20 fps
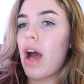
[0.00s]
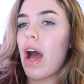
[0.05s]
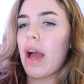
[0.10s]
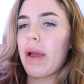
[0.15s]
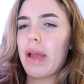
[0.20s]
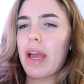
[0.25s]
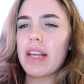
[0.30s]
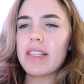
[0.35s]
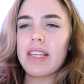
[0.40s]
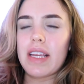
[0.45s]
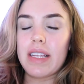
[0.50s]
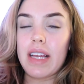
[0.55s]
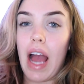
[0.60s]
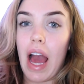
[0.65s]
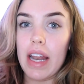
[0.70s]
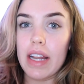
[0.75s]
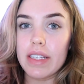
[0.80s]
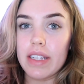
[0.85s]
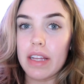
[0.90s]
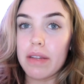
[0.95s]
I guess I
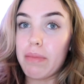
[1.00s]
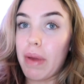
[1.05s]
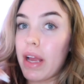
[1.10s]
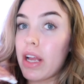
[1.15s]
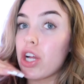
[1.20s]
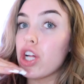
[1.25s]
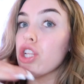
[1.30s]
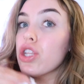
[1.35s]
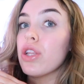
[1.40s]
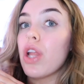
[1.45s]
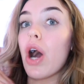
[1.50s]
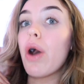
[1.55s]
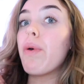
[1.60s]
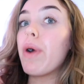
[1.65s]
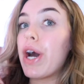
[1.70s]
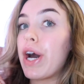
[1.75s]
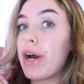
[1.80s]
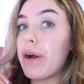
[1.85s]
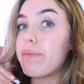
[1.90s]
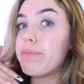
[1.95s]
kind of did my glow
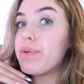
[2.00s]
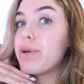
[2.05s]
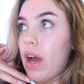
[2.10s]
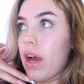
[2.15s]
up.